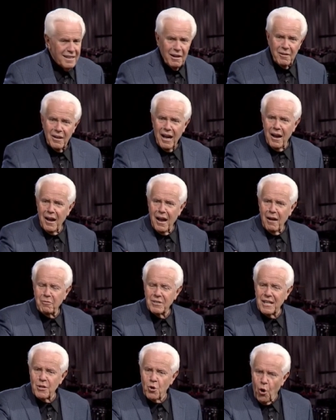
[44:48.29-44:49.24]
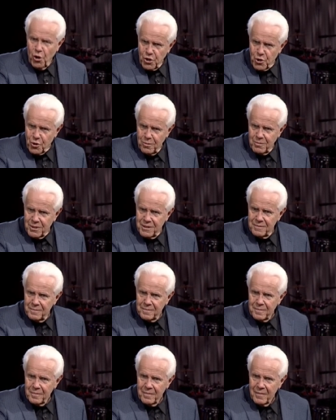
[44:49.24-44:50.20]
I was in Nordstrom's,
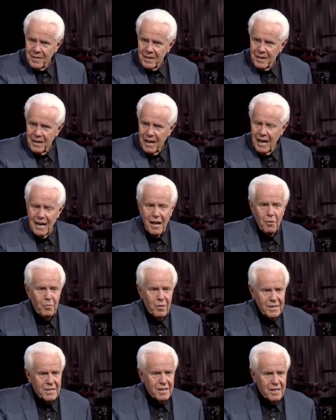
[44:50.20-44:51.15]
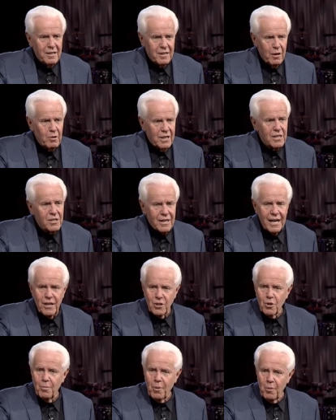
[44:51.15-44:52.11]
and I went to the, this lady
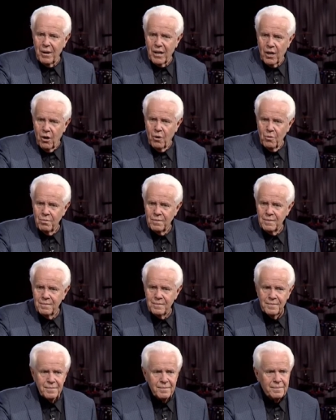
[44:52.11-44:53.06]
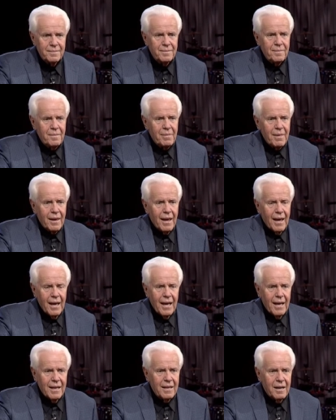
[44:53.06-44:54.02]
told me where to go,
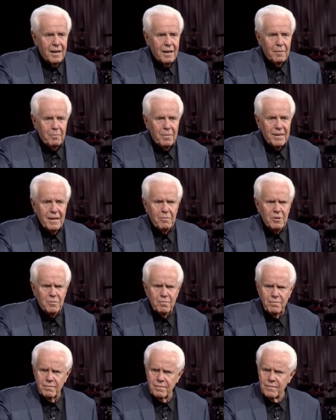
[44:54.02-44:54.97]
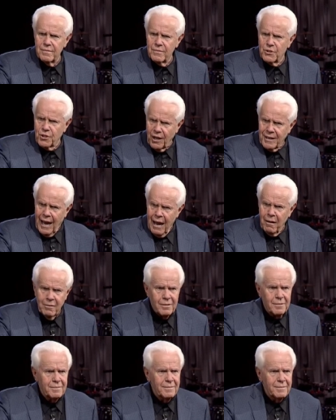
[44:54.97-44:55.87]
and uh, but they was shut down.